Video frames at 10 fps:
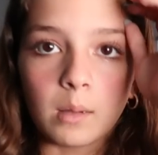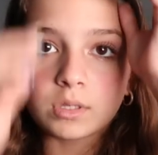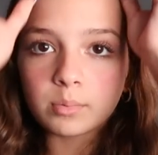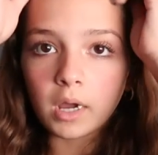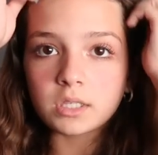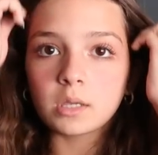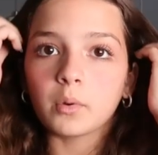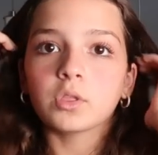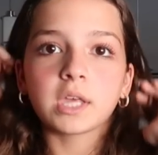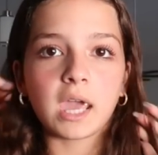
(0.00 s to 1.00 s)
I'm surprised they
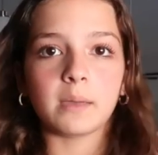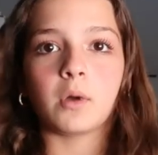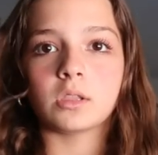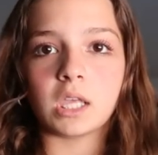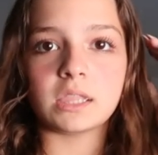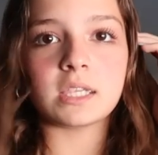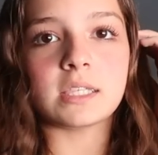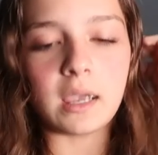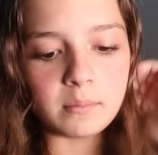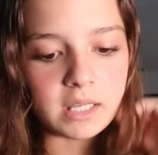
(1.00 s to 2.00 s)
both came on like the
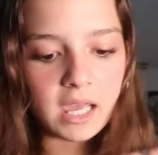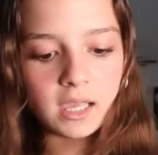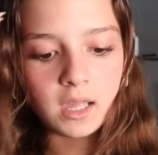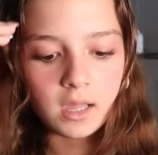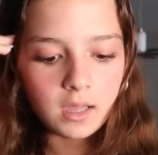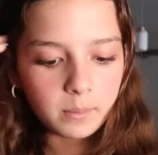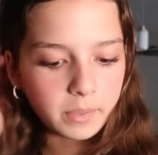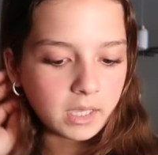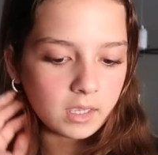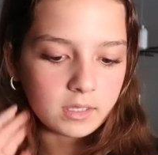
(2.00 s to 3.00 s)
same day
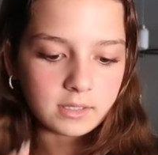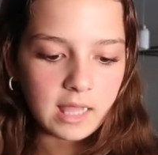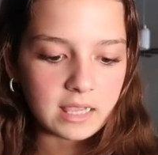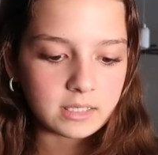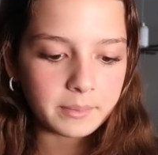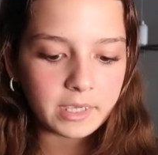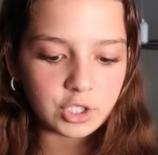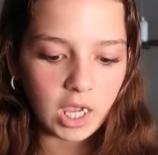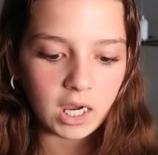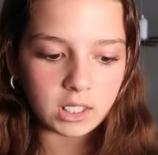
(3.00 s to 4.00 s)
because last time I
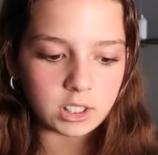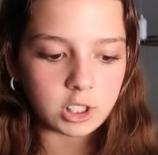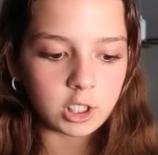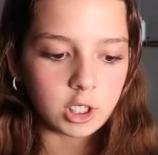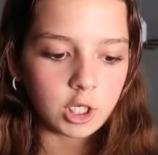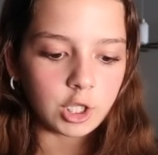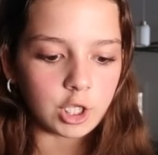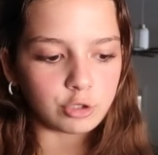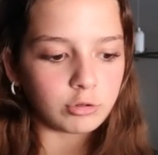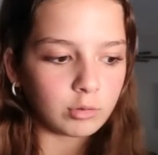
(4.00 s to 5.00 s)
checked,
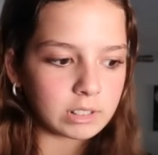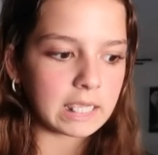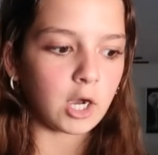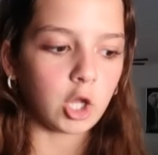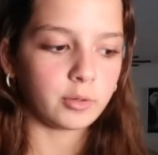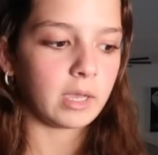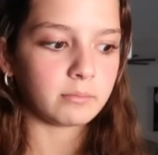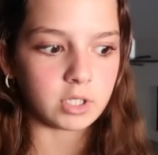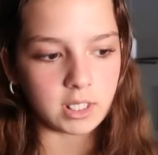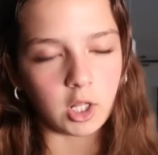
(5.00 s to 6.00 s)
this one was like all the way
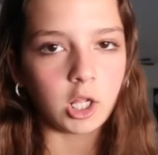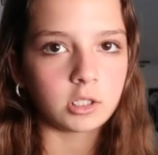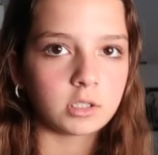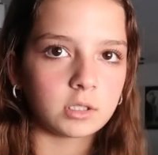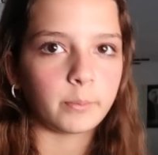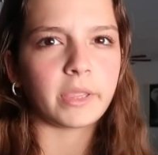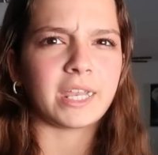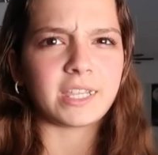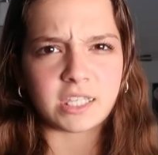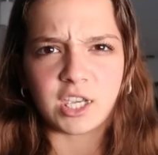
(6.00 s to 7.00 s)
in Brazil, but
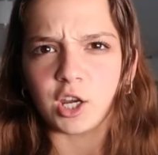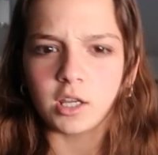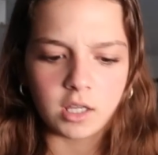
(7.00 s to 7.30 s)
then it's here.